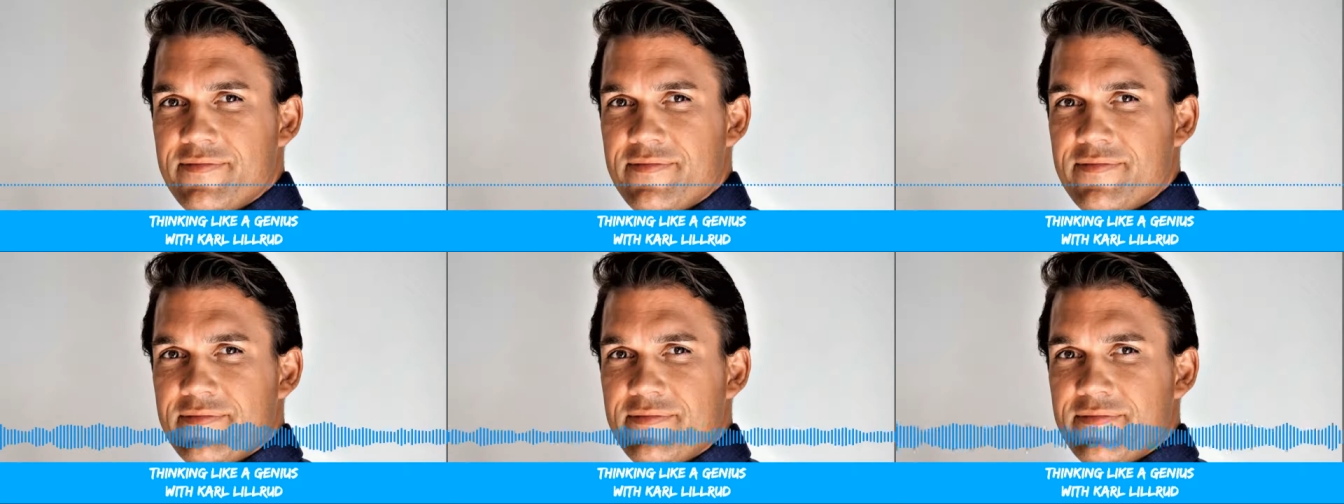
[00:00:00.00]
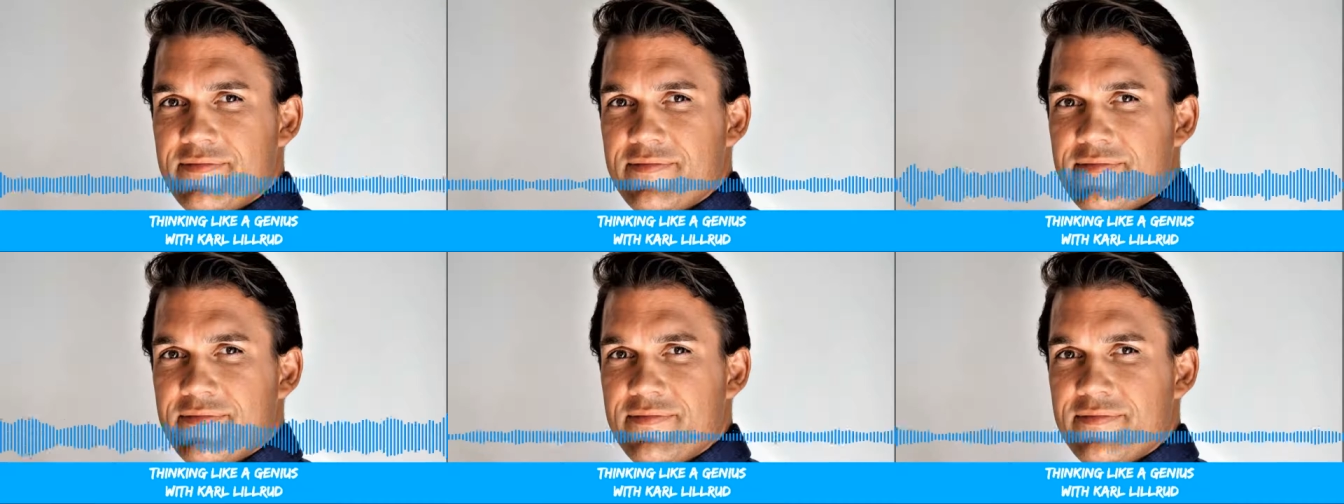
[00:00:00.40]
and then
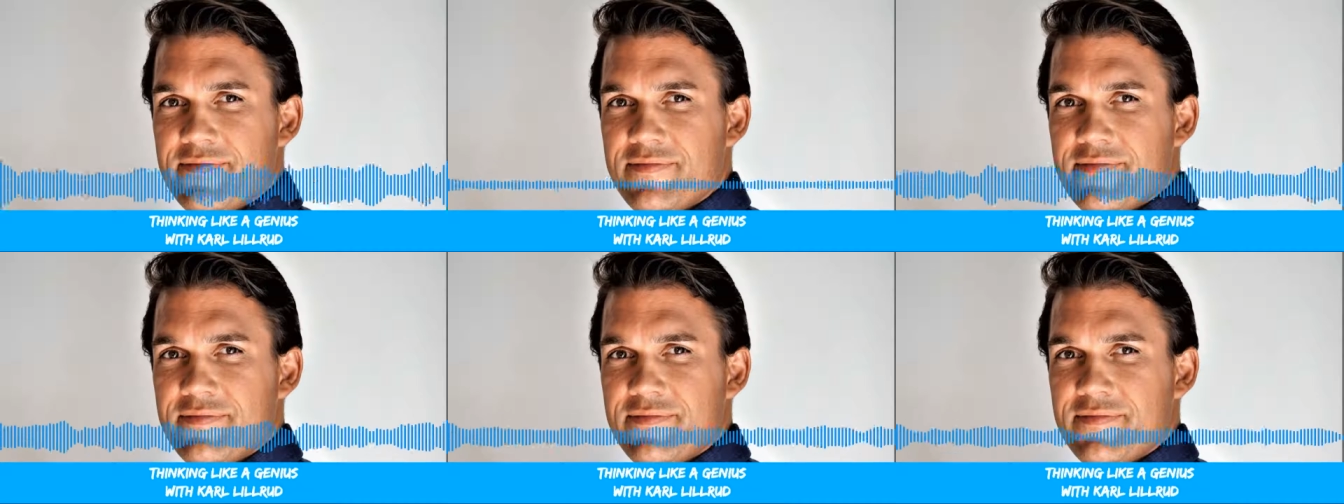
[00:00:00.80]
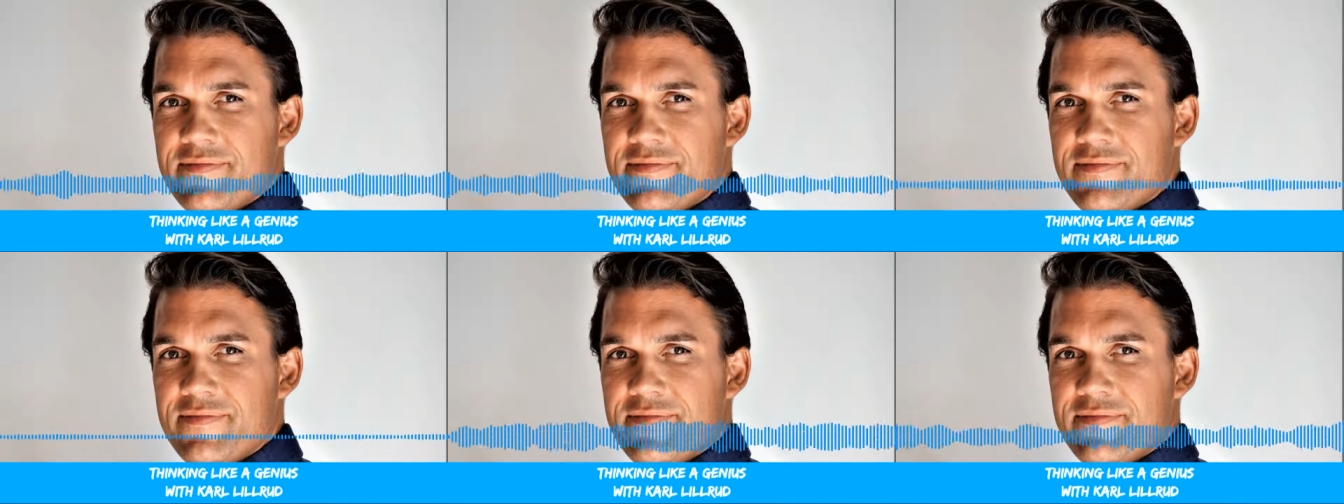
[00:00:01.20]
break it down
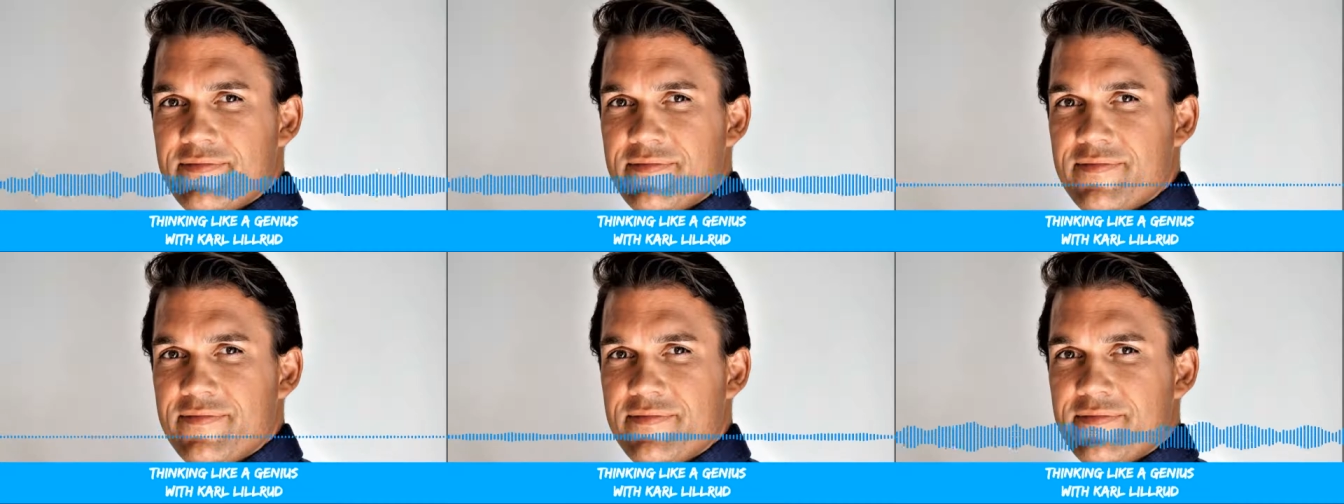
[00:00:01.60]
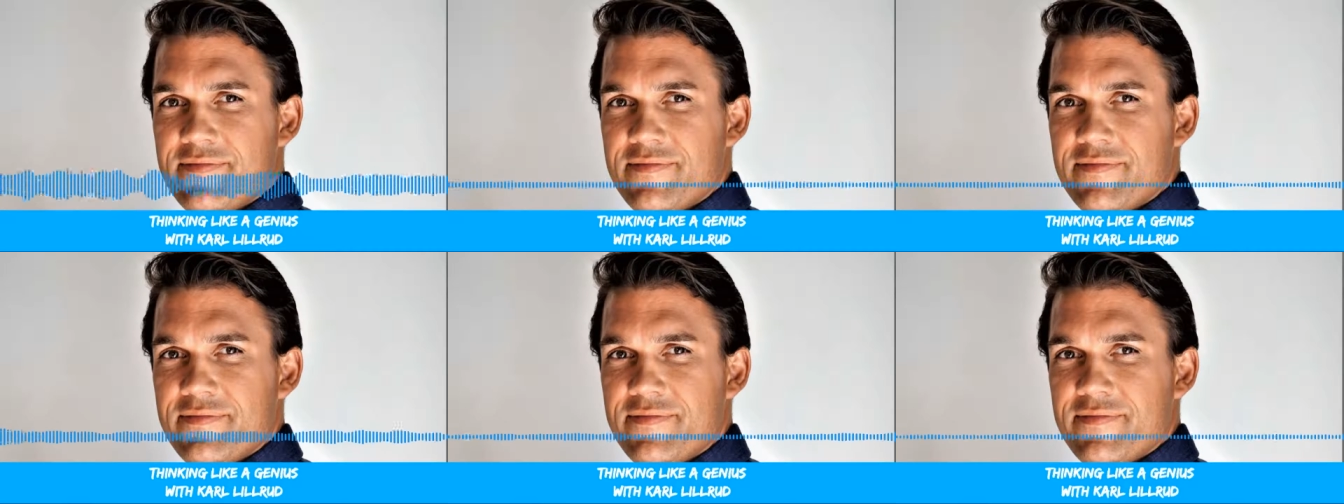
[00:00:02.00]
into
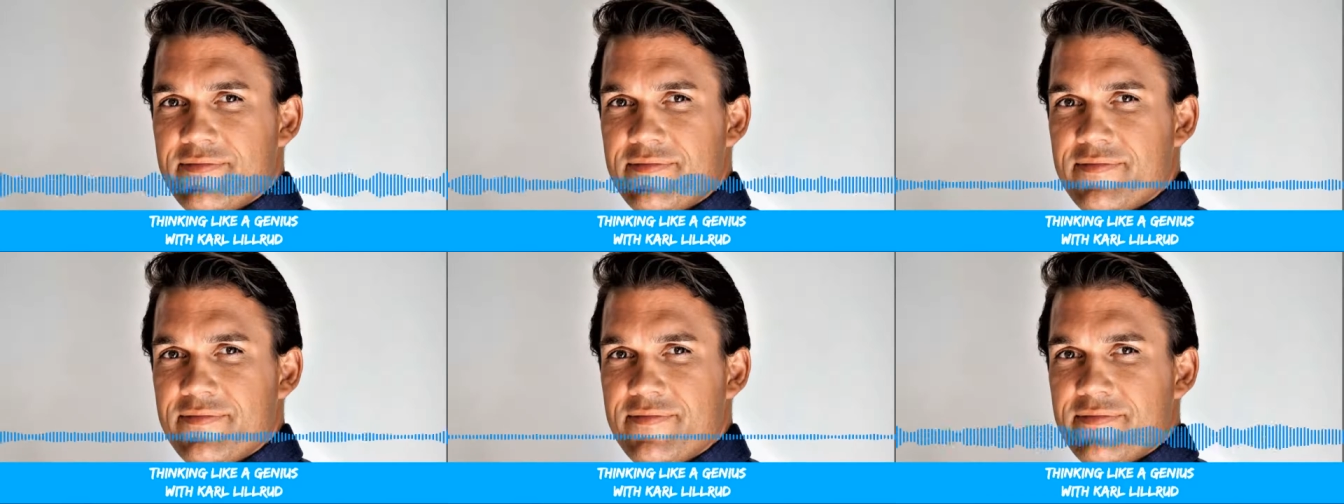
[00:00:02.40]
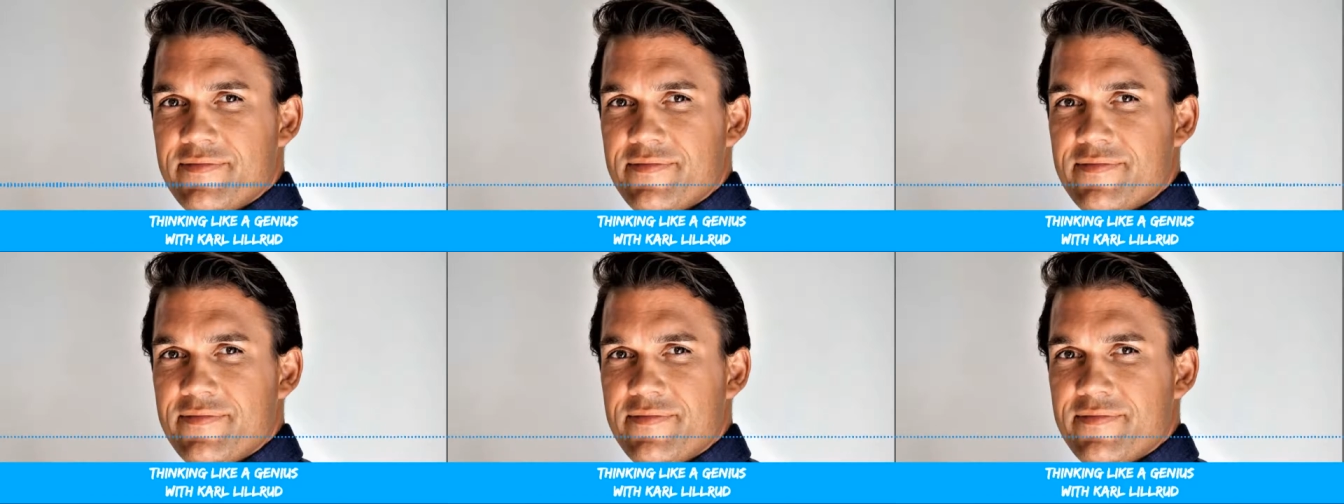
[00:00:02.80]
its constituent